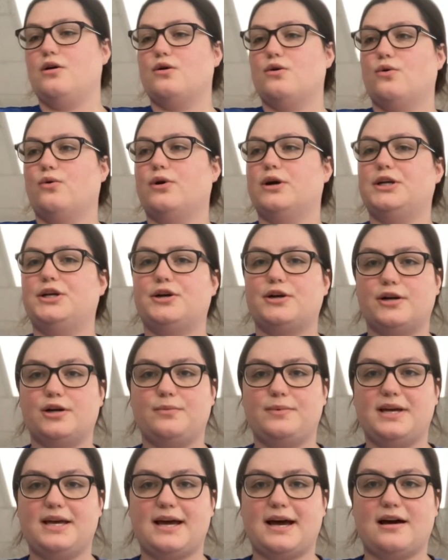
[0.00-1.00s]
or you're going to
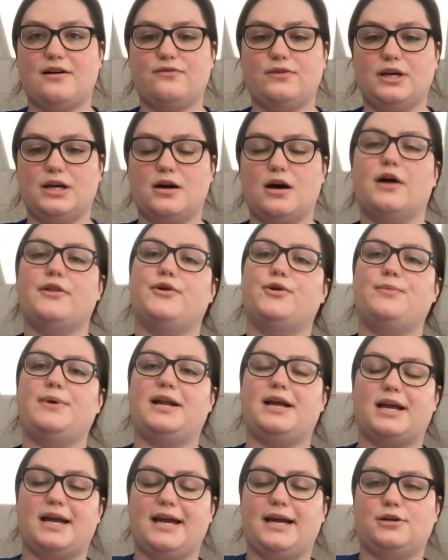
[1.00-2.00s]
be having other
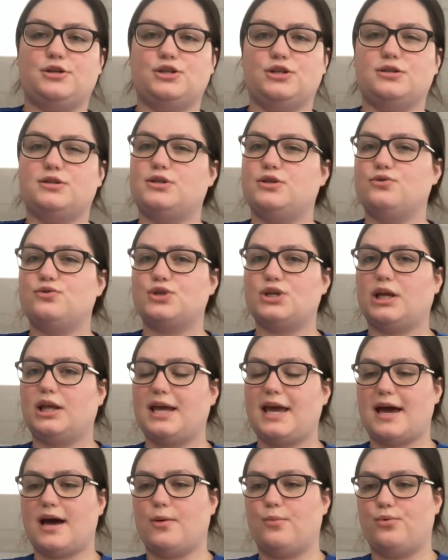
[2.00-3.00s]
medications, usually
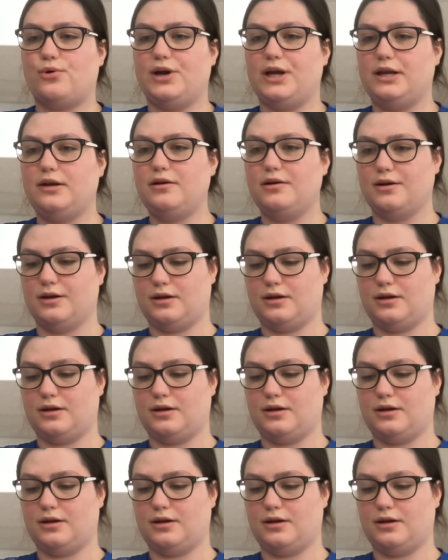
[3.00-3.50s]
heparin,